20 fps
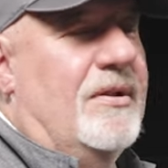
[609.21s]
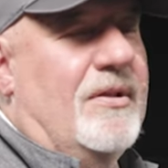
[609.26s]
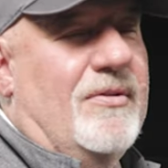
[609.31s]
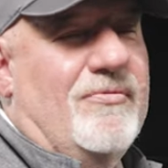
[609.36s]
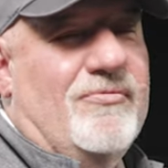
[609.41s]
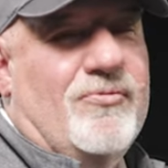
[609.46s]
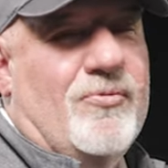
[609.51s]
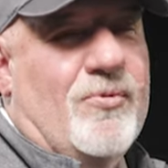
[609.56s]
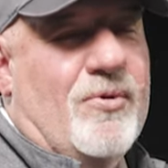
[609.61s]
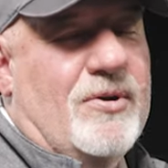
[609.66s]

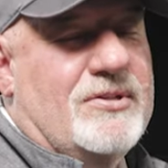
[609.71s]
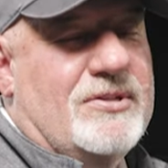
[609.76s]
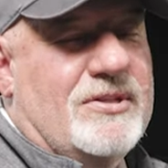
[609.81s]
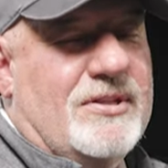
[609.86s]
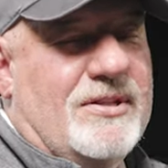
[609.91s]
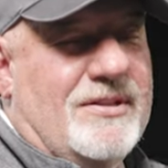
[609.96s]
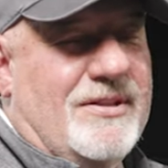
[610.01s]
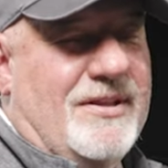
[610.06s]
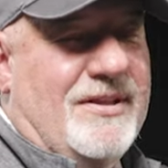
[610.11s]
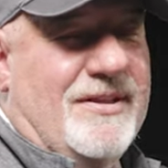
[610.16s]

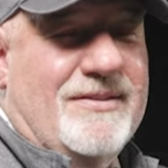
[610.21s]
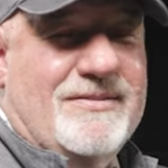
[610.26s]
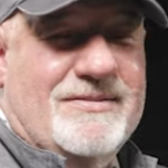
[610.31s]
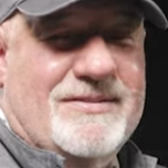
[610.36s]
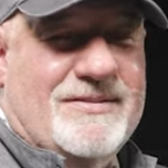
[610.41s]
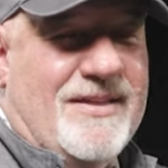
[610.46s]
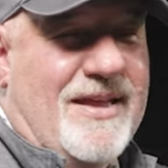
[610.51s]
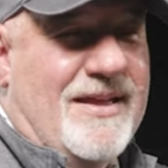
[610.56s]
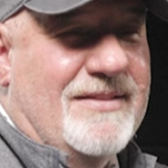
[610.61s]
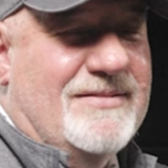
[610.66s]
Unfortunately,
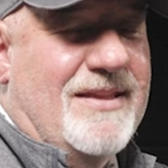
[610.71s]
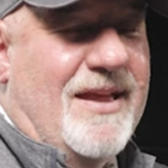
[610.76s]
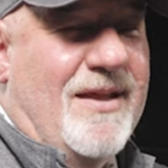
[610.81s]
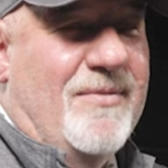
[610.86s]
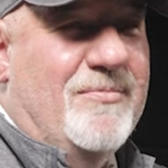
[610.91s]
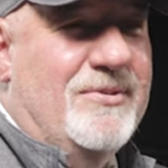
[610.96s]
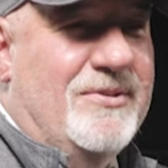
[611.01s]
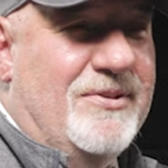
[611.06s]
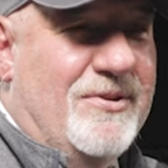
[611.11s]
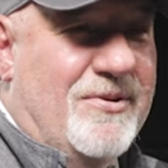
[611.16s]
it's that
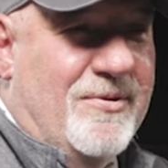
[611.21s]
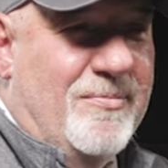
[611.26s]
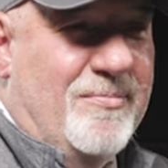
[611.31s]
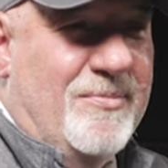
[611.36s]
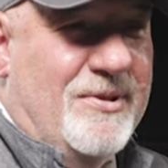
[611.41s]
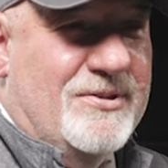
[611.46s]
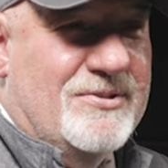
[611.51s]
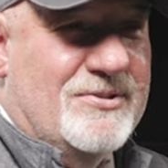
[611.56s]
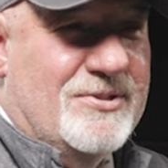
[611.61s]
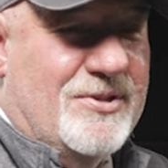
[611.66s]
time of the year in
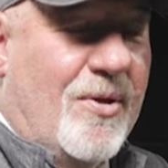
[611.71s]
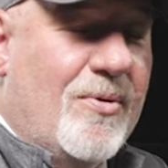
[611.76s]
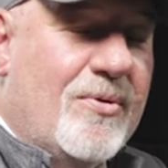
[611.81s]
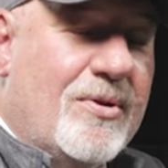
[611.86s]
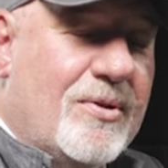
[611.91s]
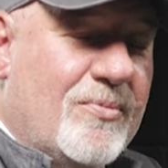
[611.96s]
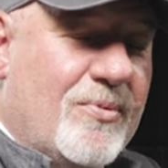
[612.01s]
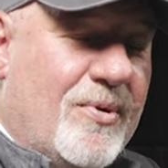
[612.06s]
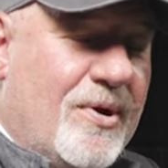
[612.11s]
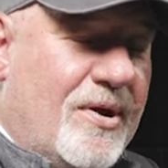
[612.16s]

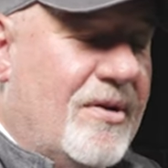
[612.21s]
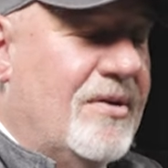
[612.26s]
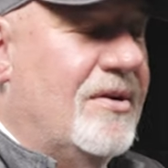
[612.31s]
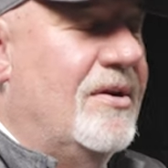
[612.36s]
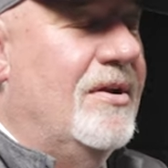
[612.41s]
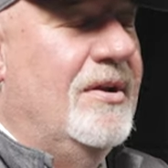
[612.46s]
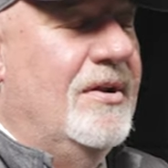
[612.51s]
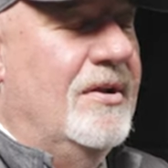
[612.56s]
Minnesota where